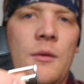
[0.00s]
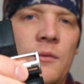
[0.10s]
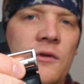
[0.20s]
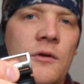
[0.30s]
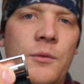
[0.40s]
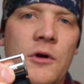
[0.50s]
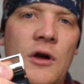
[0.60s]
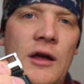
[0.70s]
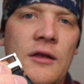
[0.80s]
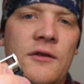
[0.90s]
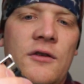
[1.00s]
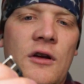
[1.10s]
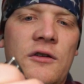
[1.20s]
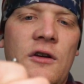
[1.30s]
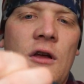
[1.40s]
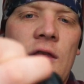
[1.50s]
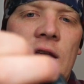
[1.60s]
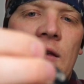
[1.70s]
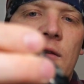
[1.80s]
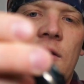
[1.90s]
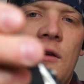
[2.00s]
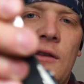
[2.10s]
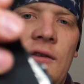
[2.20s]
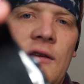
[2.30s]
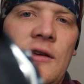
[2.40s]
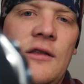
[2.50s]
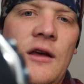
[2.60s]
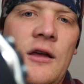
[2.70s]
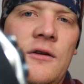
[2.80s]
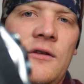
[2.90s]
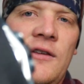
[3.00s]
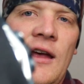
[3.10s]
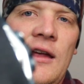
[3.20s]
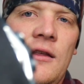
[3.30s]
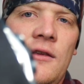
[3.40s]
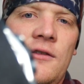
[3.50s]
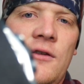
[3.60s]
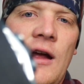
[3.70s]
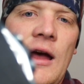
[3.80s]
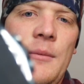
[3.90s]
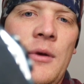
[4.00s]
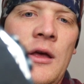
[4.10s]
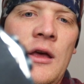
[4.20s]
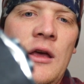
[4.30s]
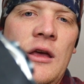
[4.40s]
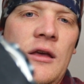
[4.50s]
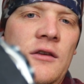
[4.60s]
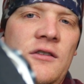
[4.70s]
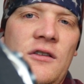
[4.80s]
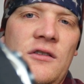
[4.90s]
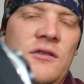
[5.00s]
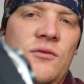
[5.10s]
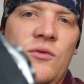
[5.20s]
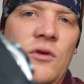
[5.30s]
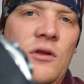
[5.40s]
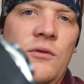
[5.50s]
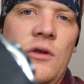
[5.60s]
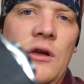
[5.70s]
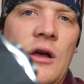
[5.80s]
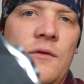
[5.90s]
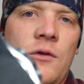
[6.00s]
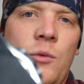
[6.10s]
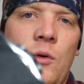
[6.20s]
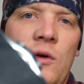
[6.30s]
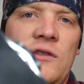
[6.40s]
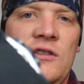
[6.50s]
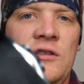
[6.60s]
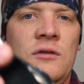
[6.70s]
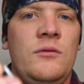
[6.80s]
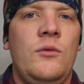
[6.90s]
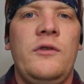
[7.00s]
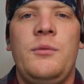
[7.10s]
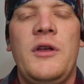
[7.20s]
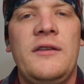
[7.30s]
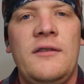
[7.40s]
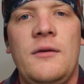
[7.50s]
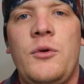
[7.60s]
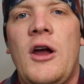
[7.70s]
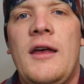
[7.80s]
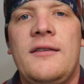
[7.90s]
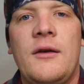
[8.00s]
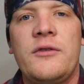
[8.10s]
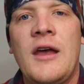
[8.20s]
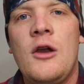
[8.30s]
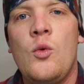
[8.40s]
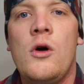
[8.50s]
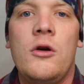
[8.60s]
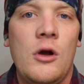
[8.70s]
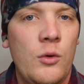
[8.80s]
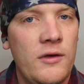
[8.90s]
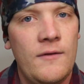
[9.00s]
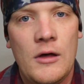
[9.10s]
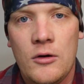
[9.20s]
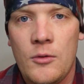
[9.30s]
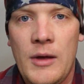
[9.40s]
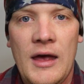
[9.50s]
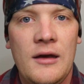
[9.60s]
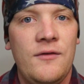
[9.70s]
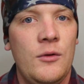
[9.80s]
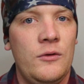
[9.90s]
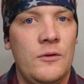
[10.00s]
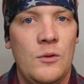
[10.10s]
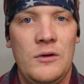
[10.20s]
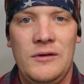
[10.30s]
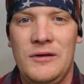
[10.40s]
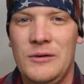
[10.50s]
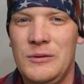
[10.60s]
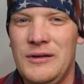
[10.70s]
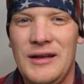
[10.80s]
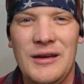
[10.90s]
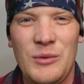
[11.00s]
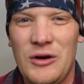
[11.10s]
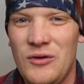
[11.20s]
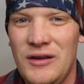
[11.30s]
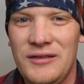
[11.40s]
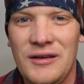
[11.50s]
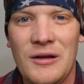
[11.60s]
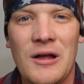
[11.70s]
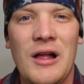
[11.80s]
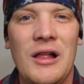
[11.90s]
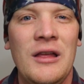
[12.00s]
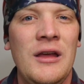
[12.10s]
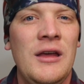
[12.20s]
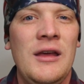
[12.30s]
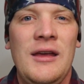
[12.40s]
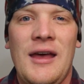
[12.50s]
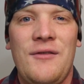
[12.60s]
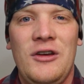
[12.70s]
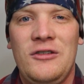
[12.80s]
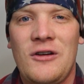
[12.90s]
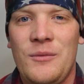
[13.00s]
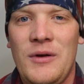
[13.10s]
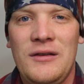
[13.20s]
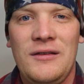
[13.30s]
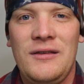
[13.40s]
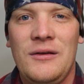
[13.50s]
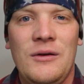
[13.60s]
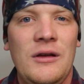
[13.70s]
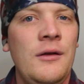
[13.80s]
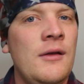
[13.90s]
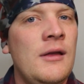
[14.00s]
Super great construction on this. You can see the underside of the strap. It's just really comfortable, which was a pleasant surprise. I was kind of wondering with the Velcro band if it was going to dig into my wrist at all, have any sharp edges to it.